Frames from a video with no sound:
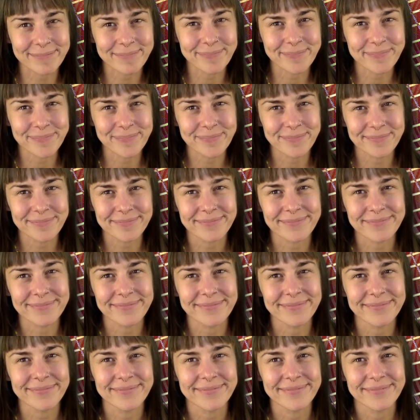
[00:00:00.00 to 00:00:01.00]

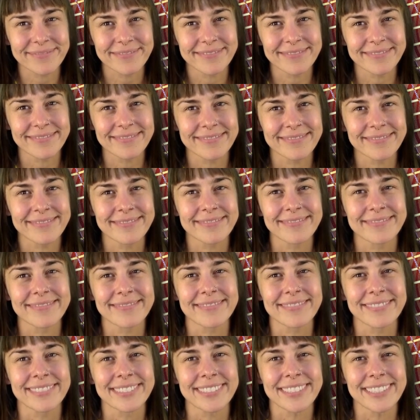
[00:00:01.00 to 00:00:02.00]

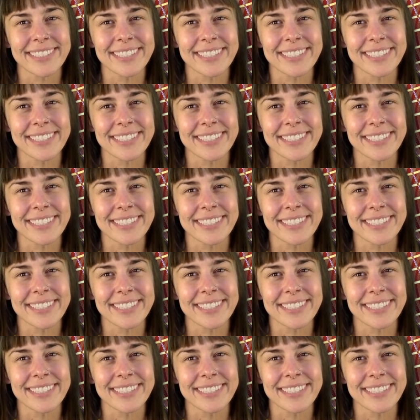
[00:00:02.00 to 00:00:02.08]
(no one is talking)